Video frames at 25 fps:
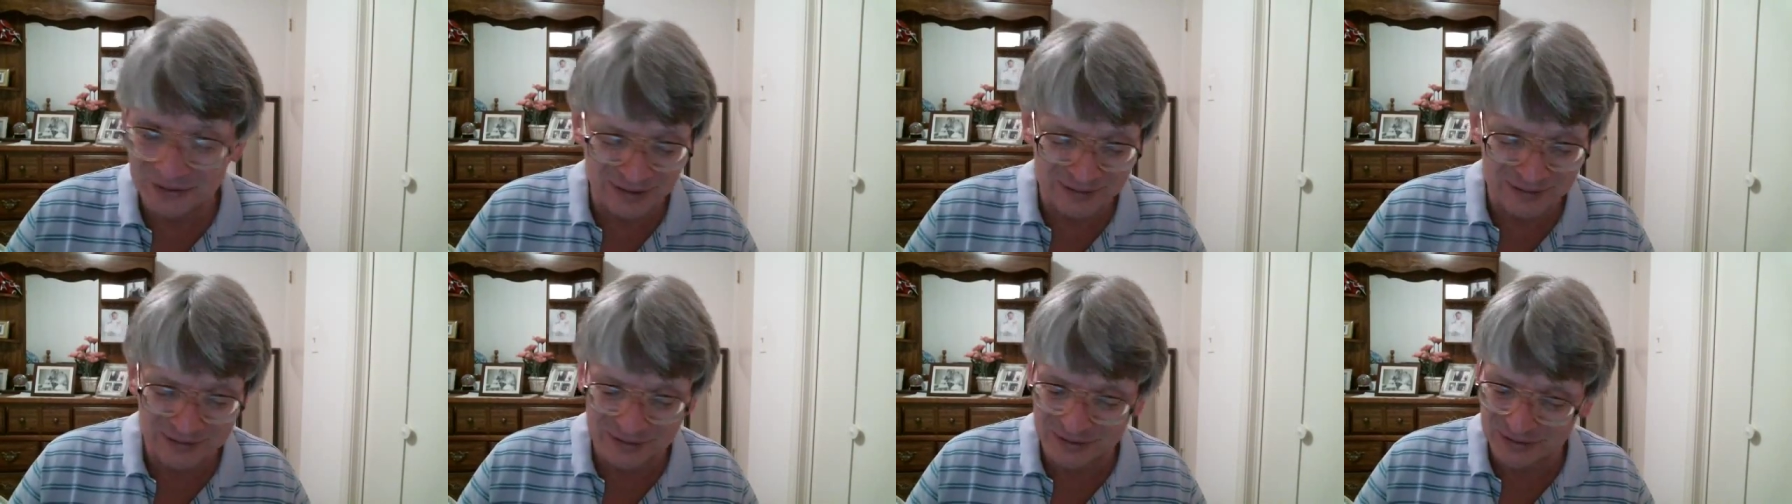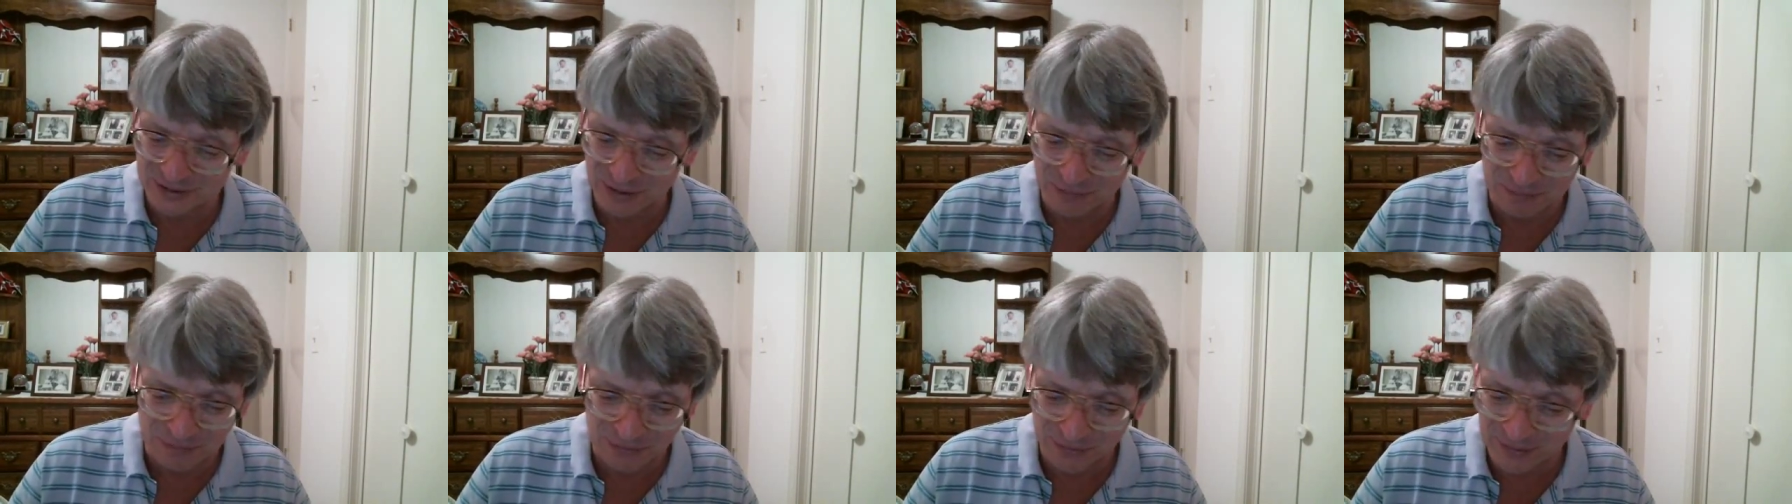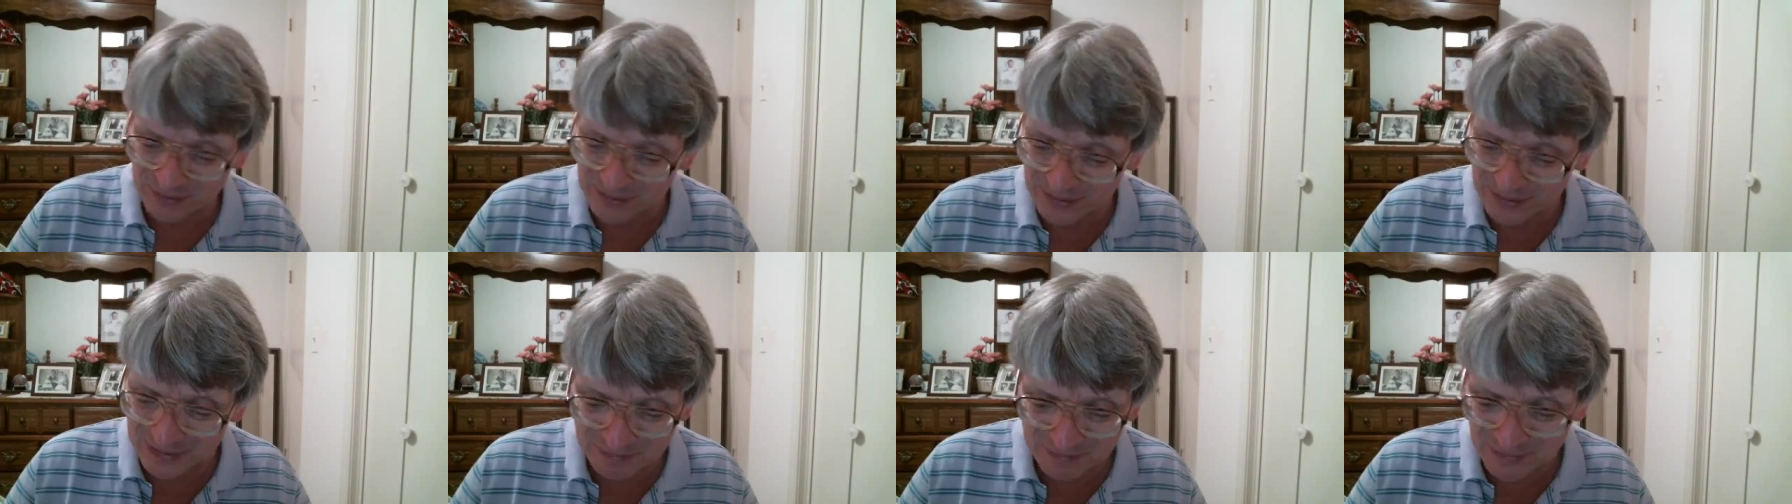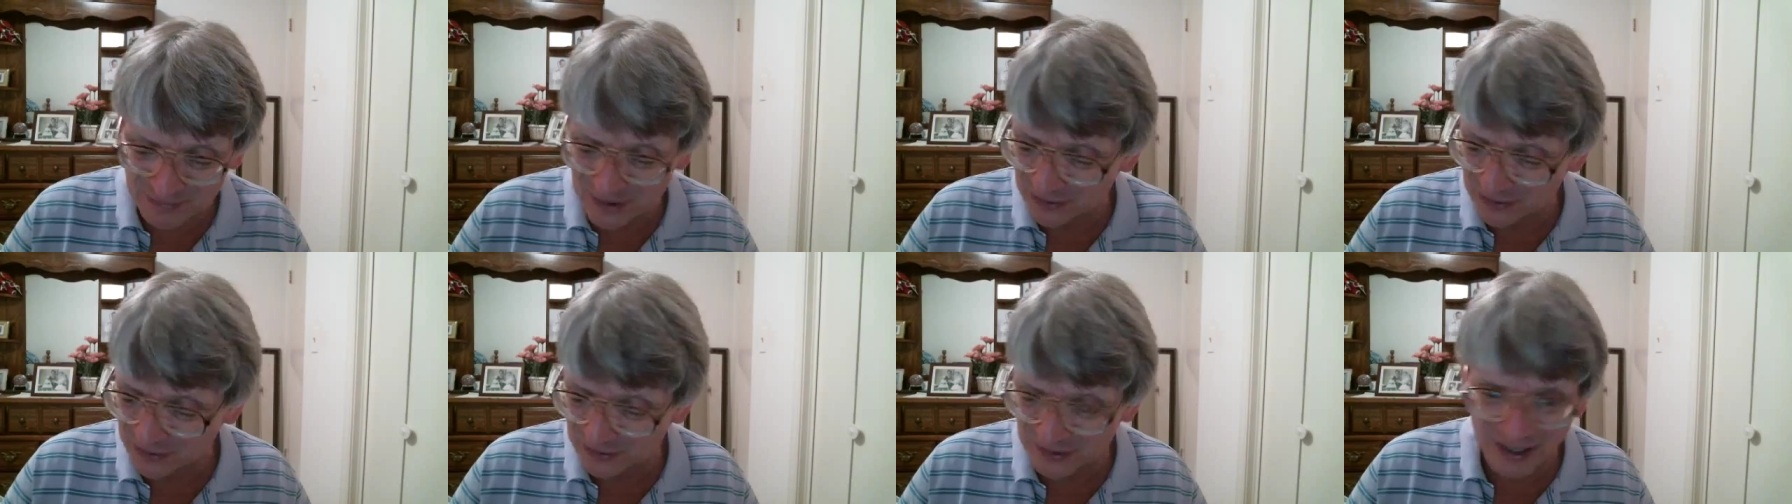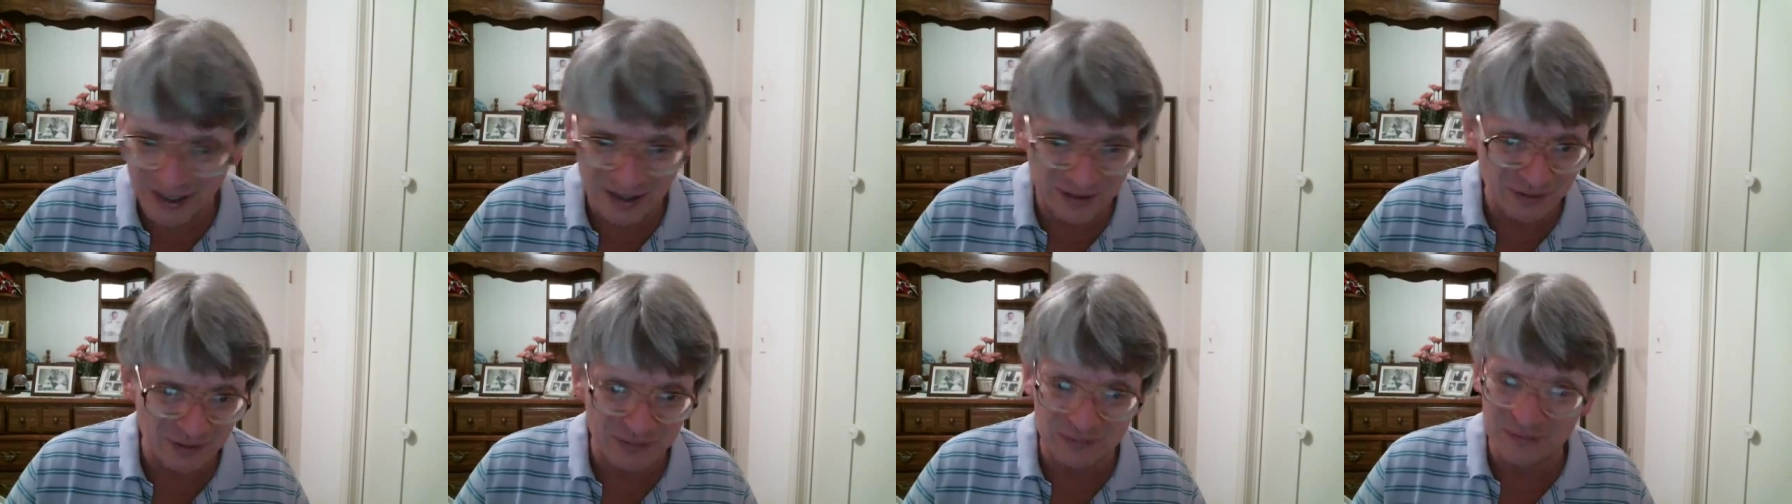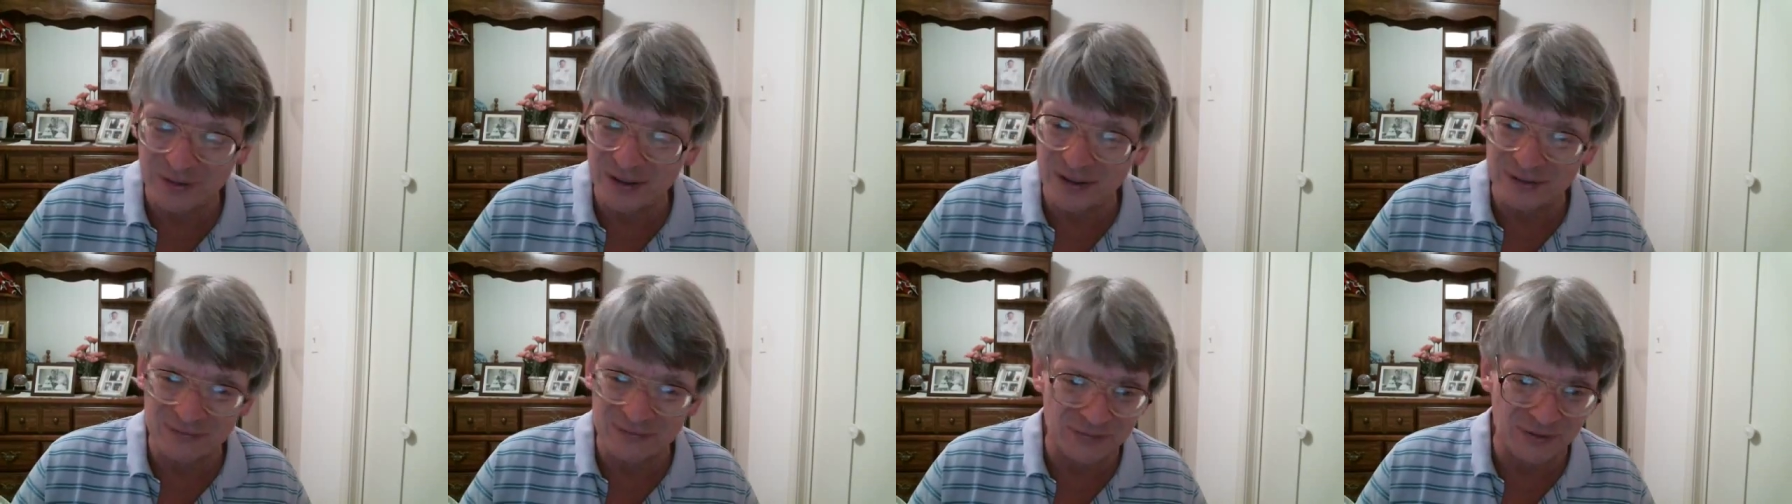I just completely missed out on
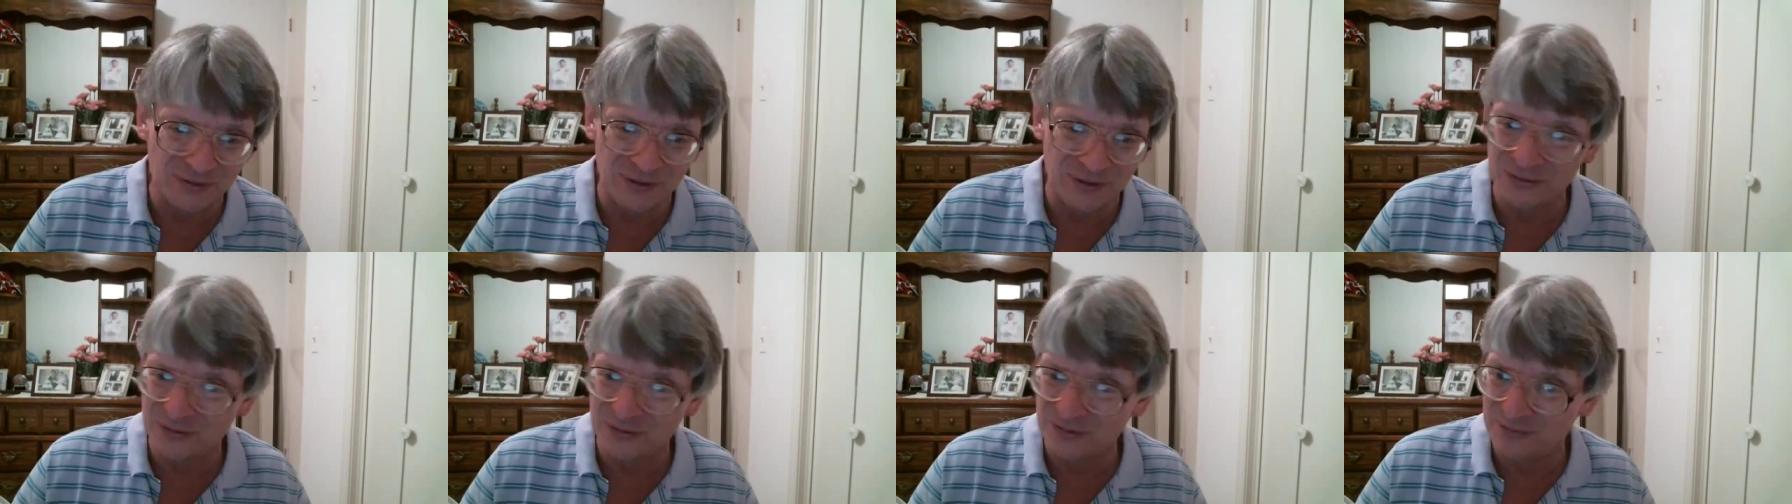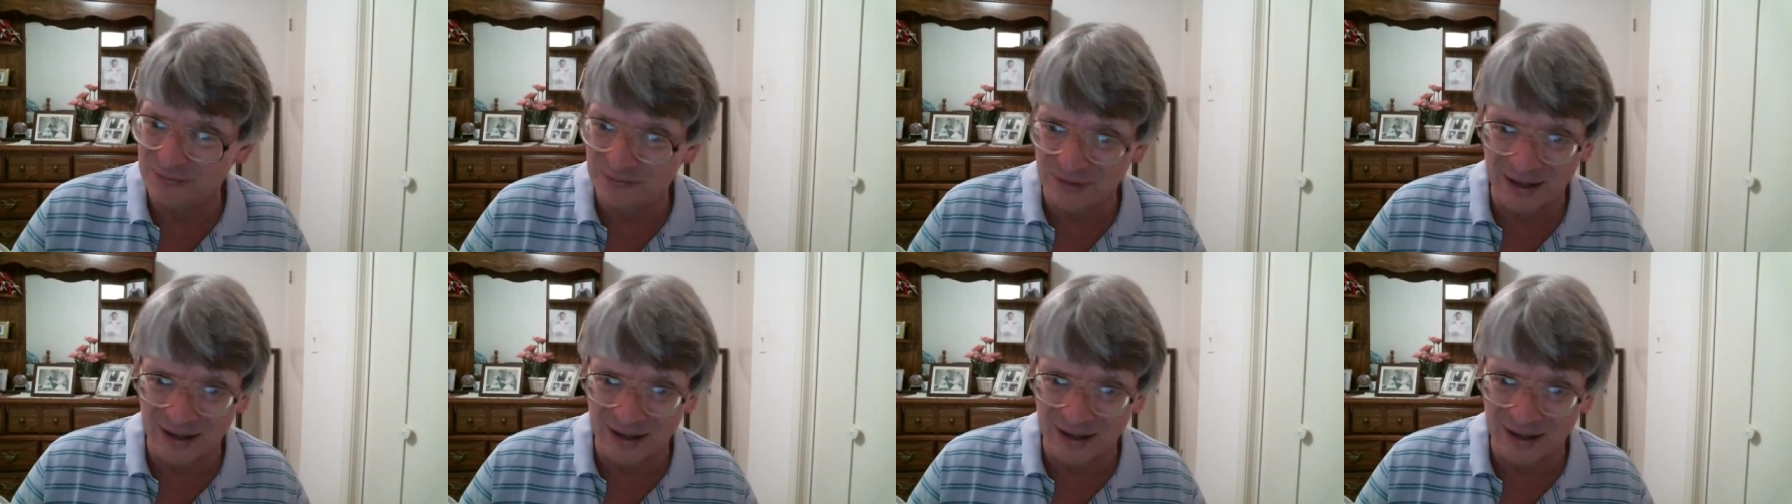their first,